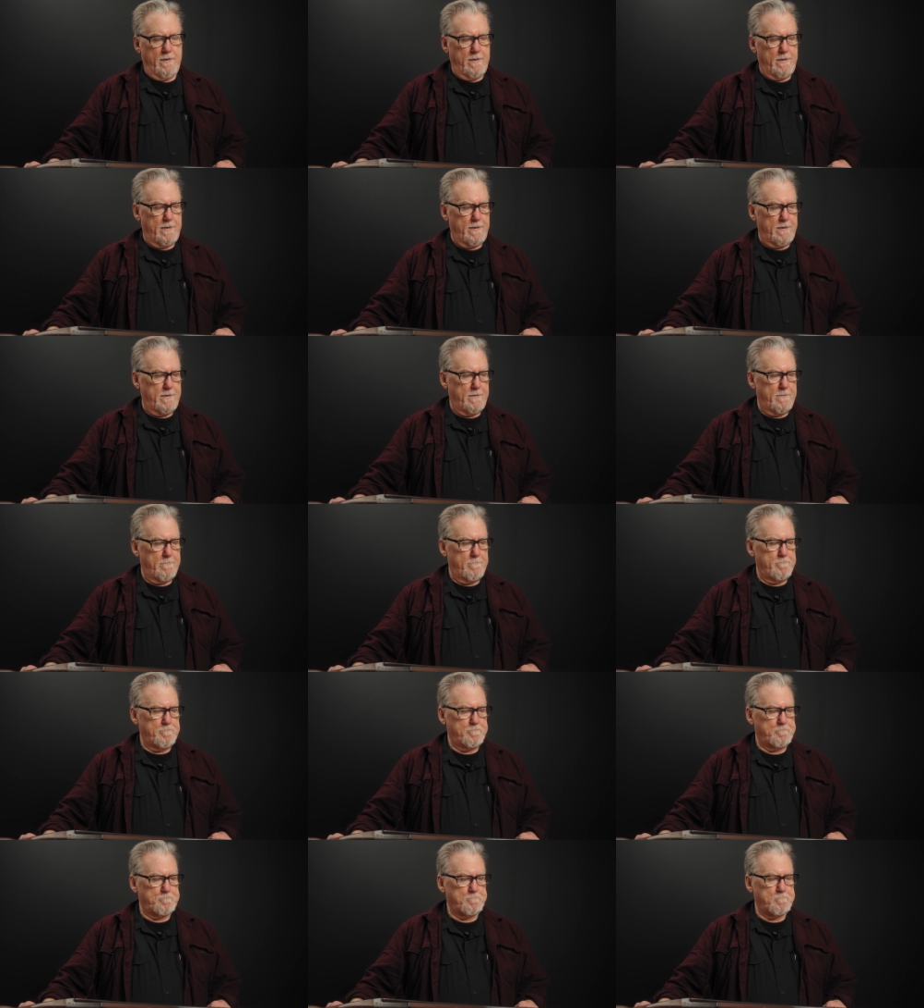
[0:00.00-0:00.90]

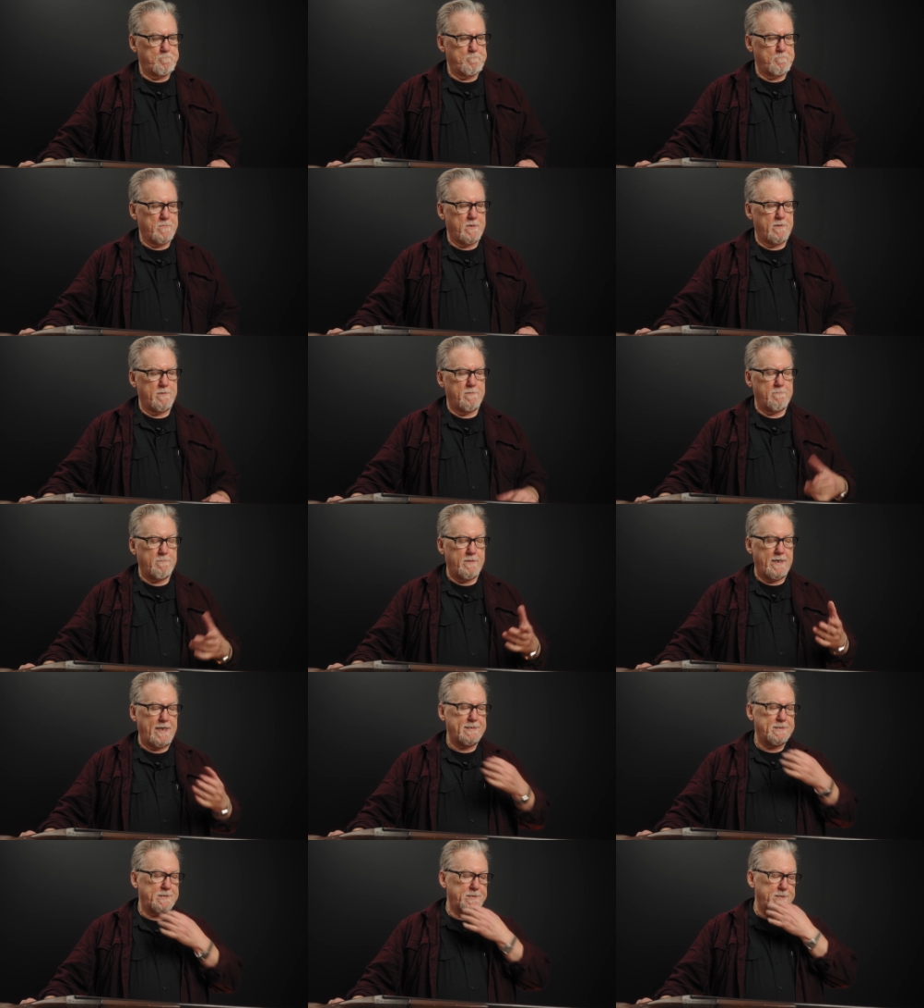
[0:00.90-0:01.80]
Um,
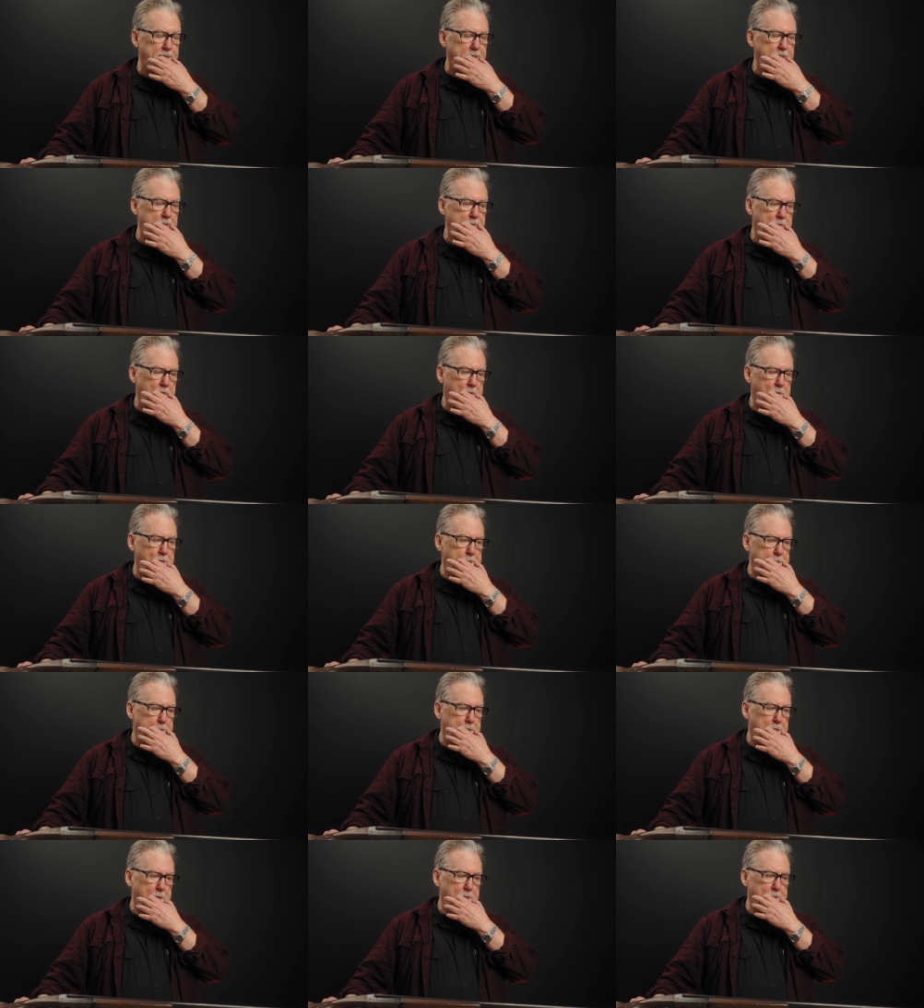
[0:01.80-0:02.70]
that said,
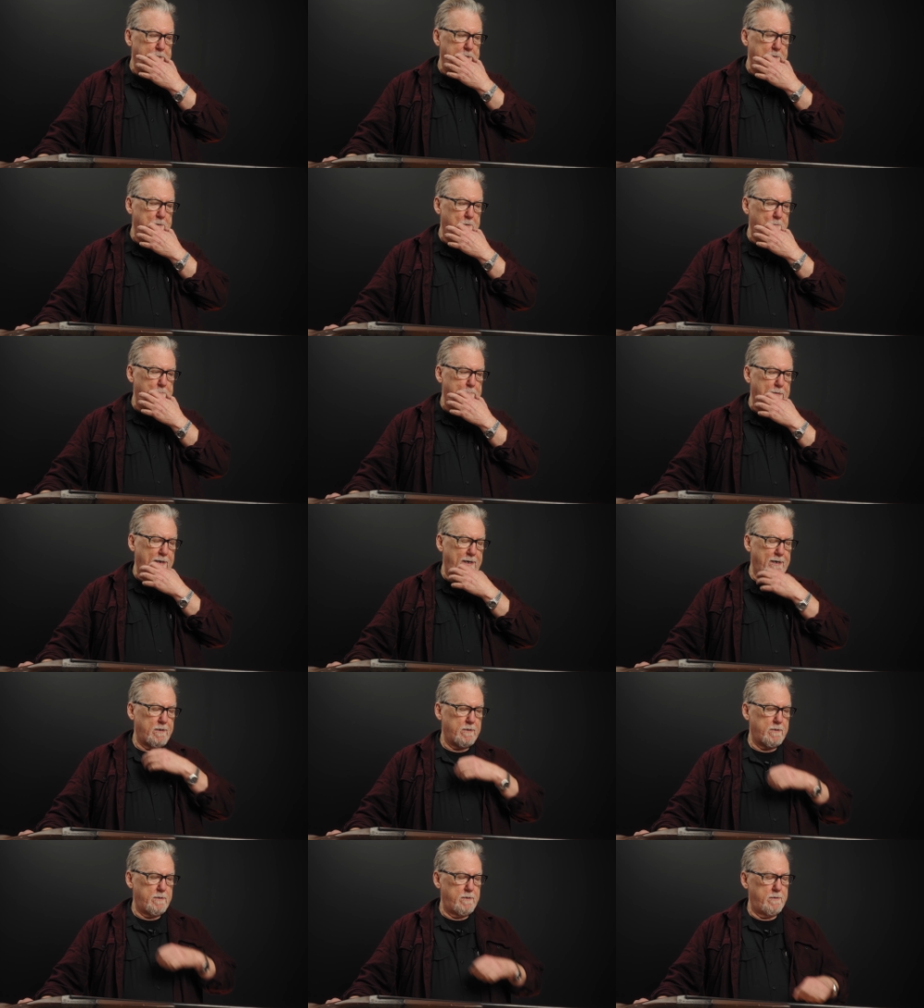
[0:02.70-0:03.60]
uh, you know,
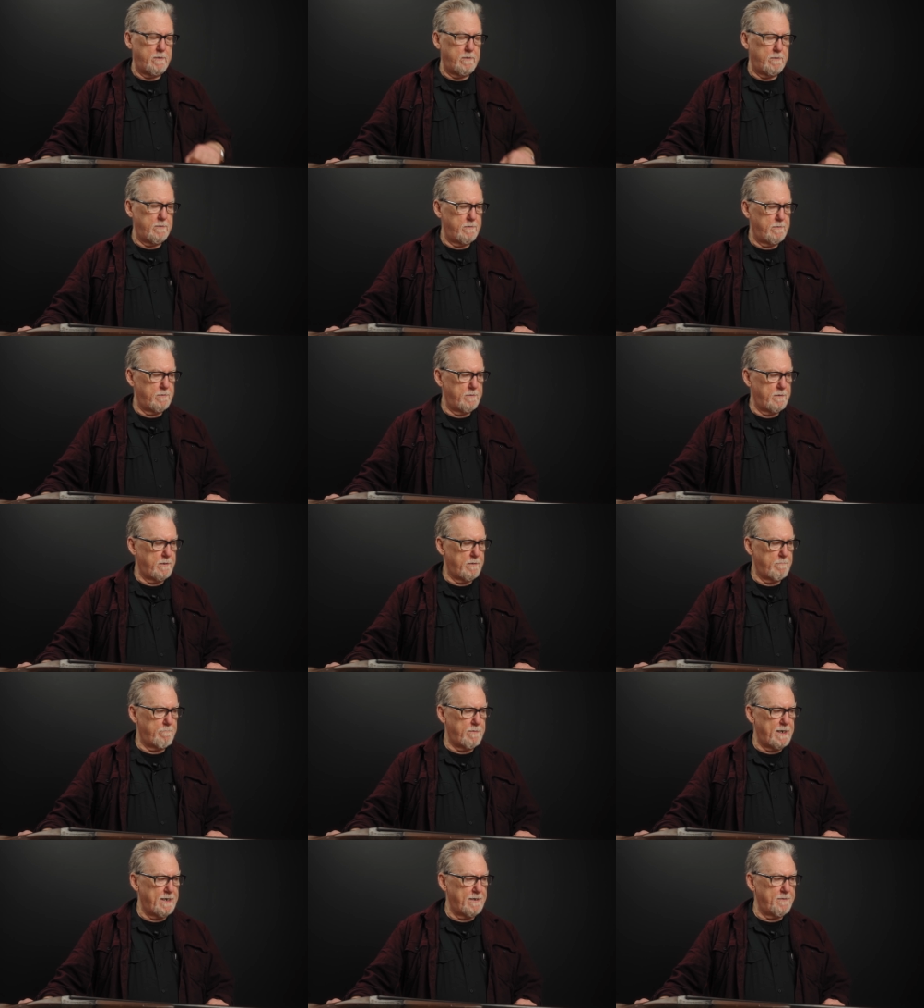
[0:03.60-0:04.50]
back
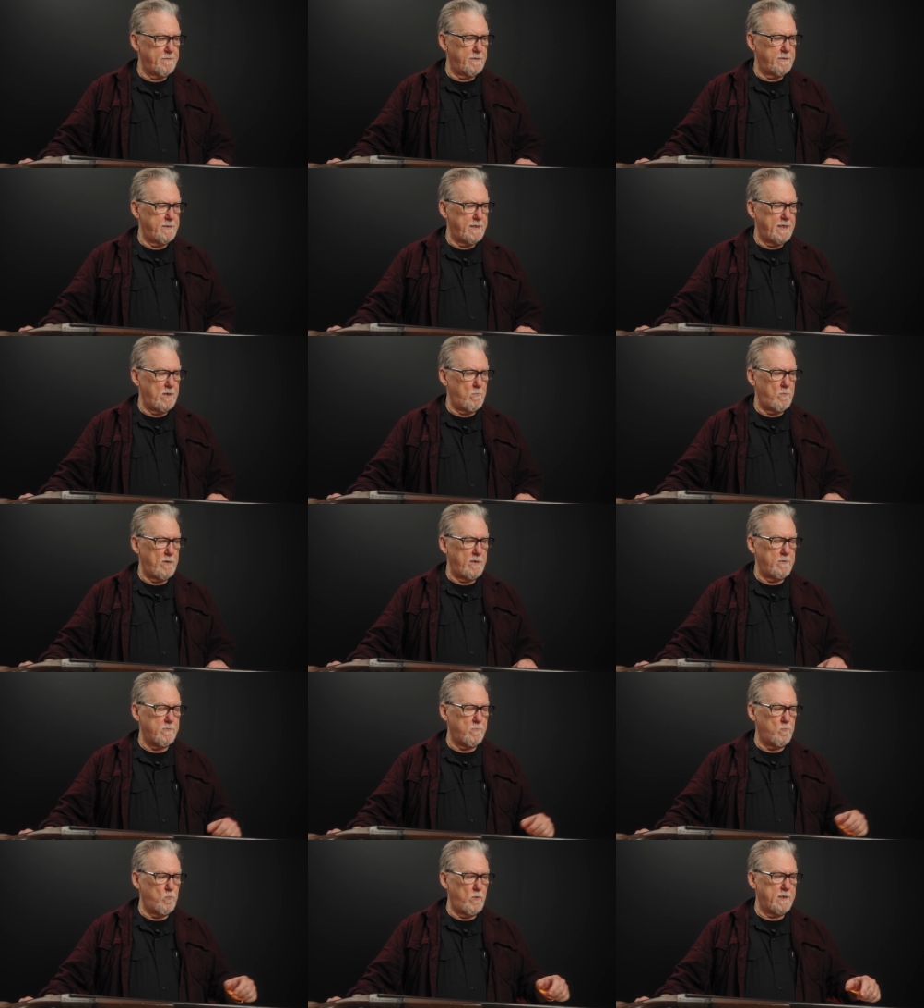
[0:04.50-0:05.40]
back in the day, we
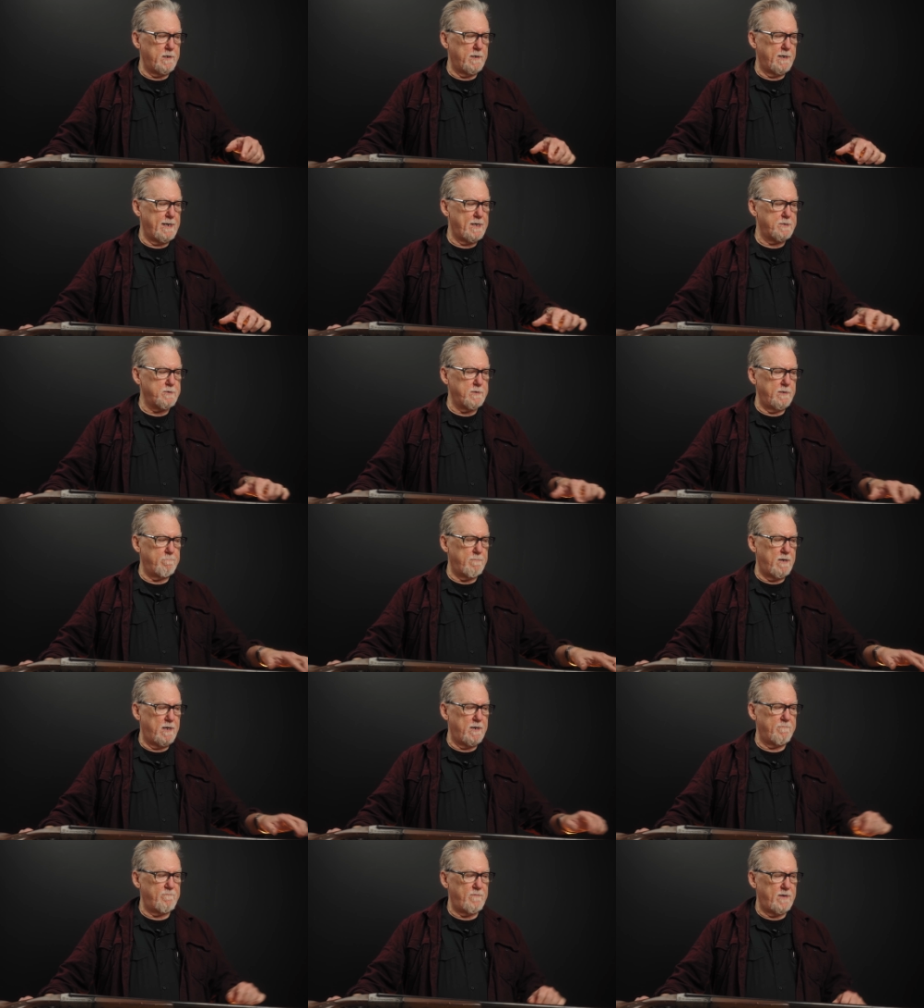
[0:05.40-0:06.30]
we could actually
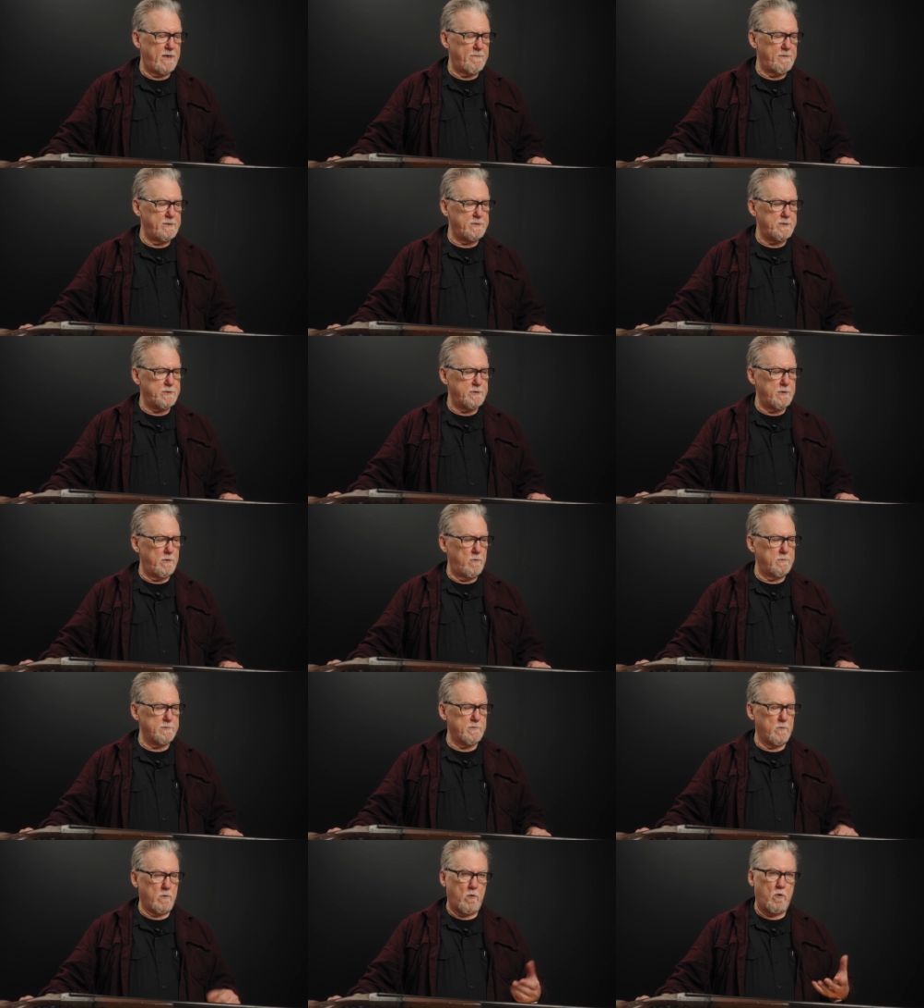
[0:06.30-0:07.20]
modify these
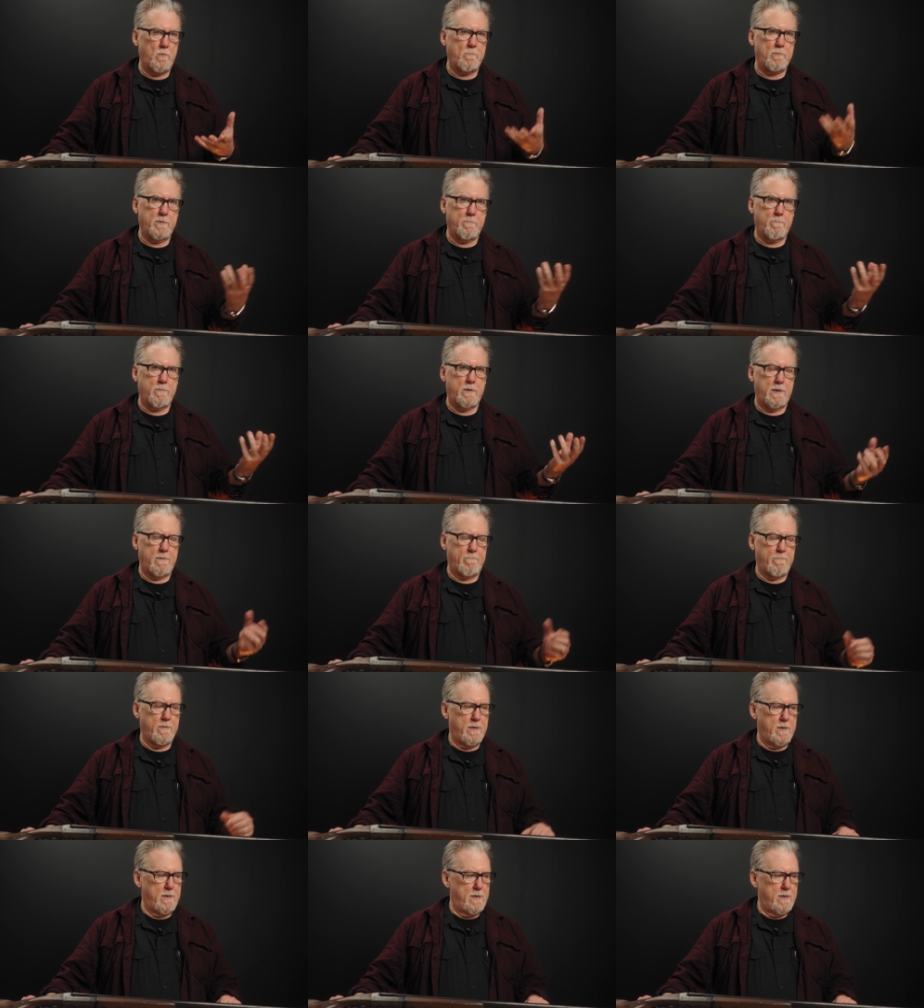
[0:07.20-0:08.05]
chokes or open them up,